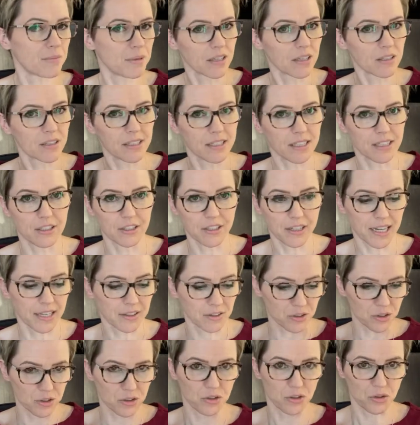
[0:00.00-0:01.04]

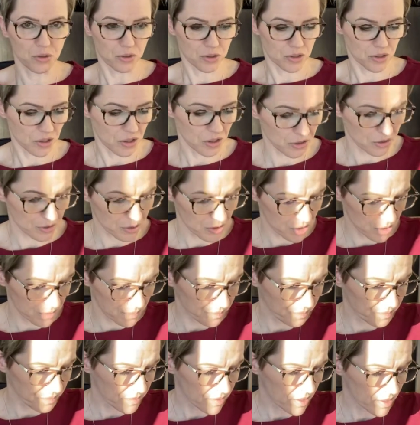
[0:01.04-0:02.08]
Transparent or
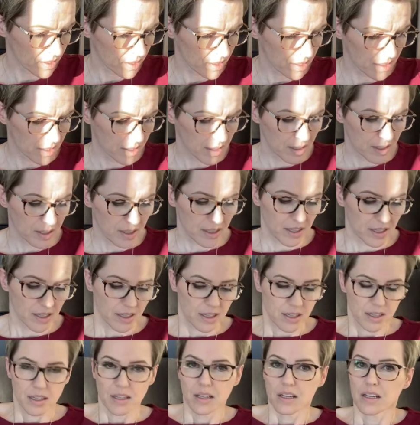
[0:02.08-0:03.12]
open bidding. The
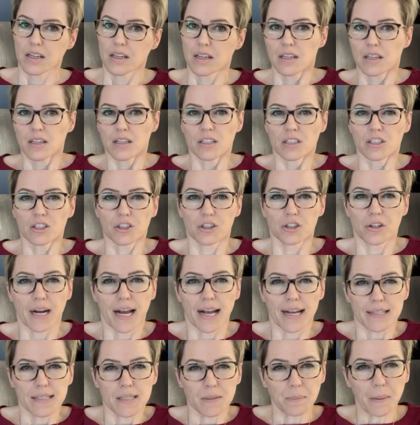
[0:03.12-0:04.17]
Liberal government,
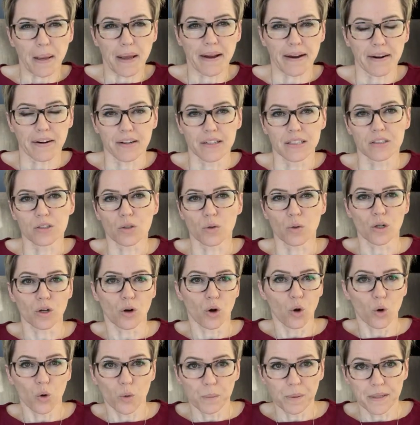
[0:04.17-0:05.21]
in their
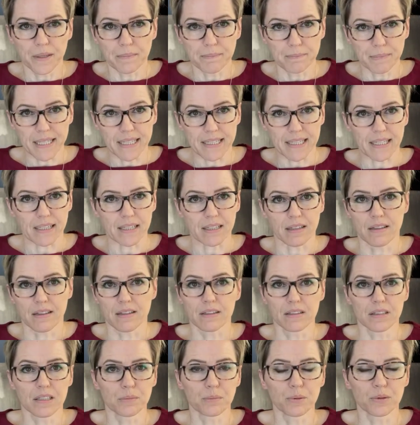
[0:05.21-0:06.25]
infinite wisdom,
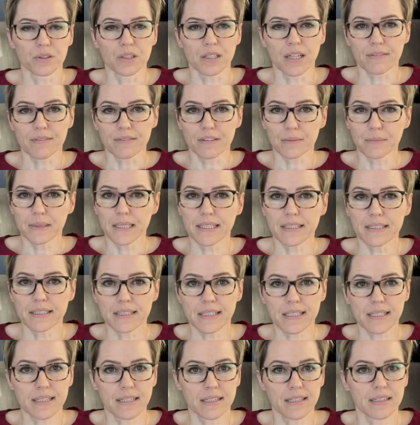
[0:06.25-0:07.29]

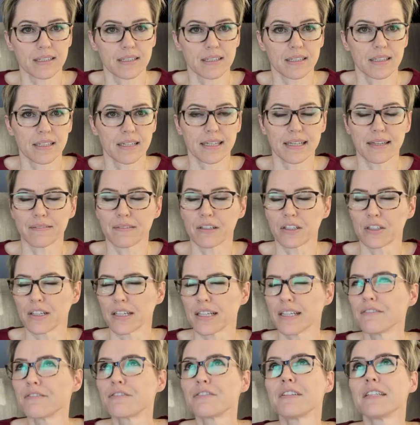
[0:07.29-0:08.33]
thinks that they're going to cool
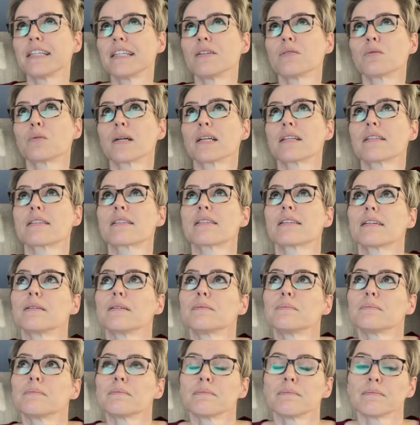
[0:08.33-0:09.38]
off the housing
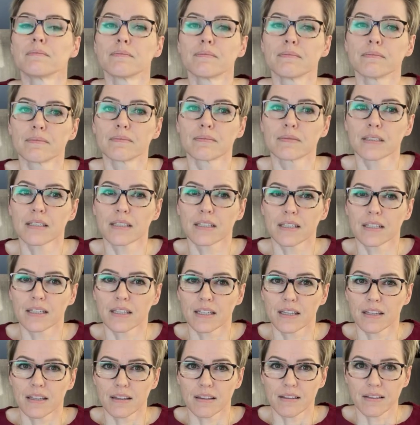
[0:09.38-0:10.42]
market in part
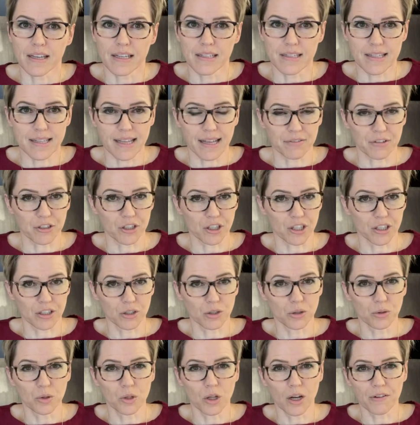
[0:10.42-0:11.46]
by going to
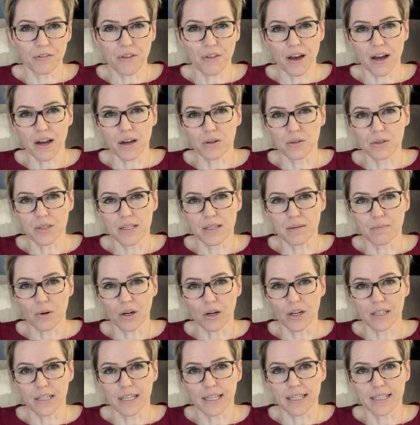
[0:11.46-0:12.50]
transparent bidding
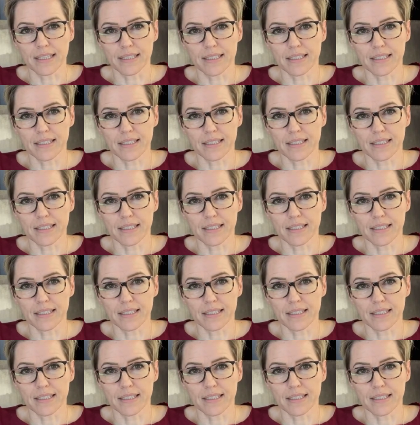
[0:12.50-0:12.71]
process.